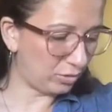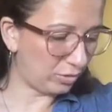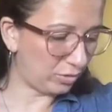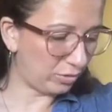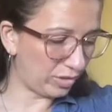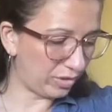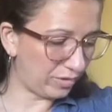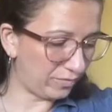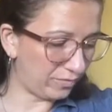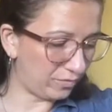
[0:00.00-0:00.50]

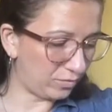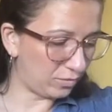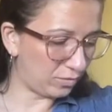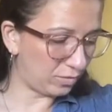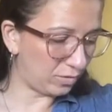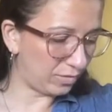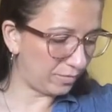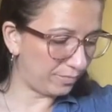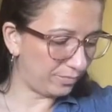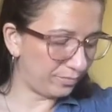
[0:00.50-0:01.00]
3, and
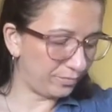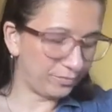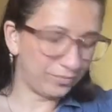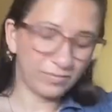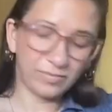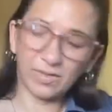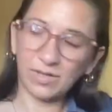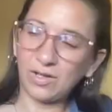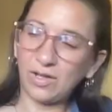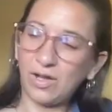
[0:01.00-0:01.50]
4
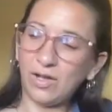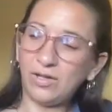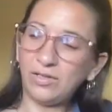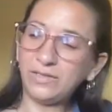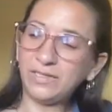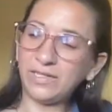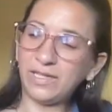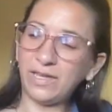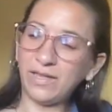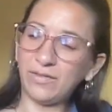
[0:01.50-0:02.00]

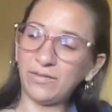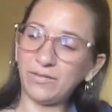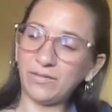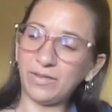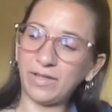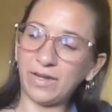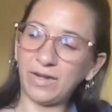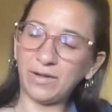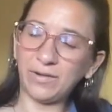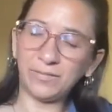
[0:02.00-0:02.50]
all
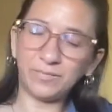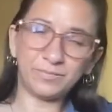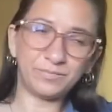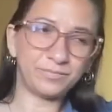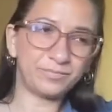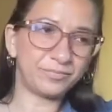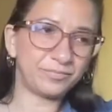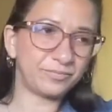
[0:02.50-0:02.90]
together there.